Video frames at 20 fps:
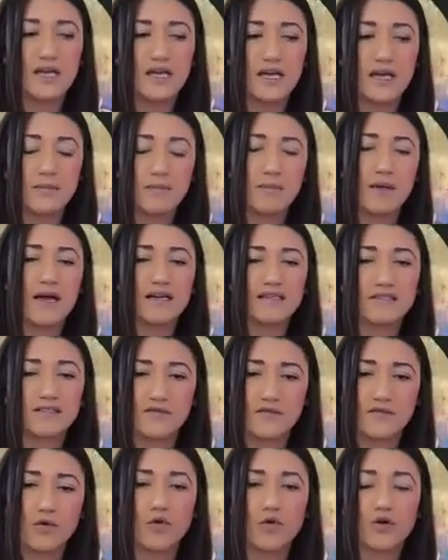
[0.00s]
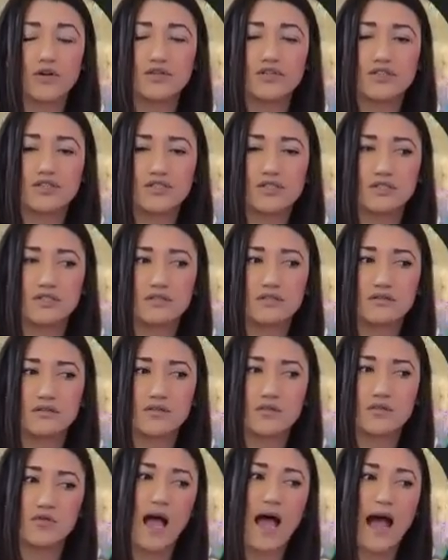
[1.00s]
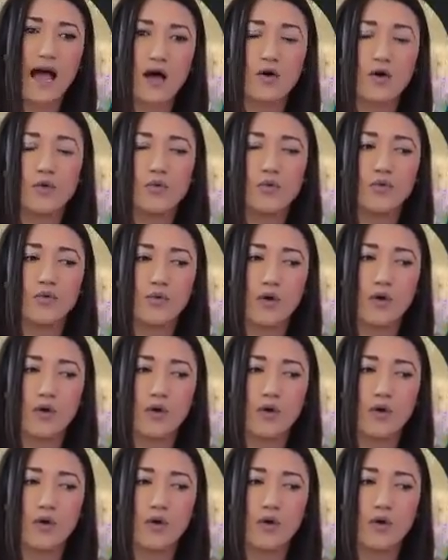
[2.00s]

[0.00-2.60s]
impacts, of course, how